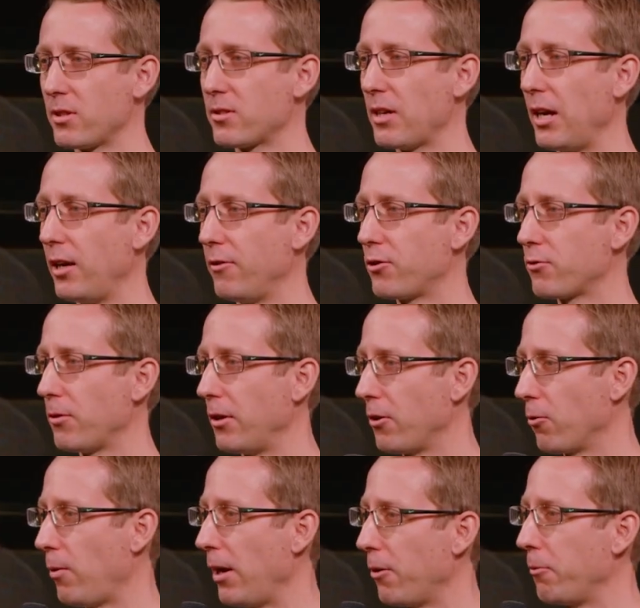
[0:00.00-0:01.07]
a sign of
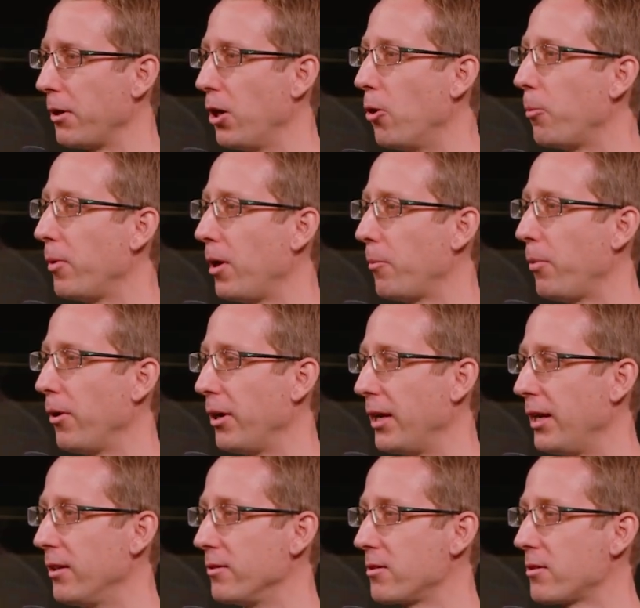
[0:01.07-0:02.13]
surrender, why don't we open up our
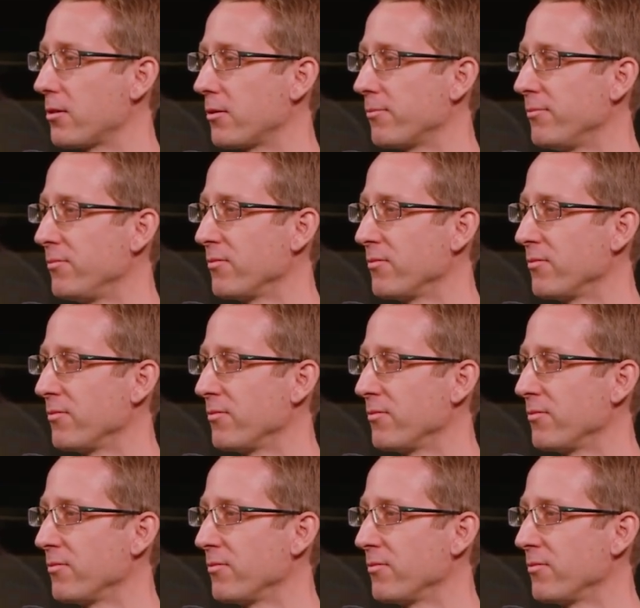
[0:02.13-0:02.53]
hands?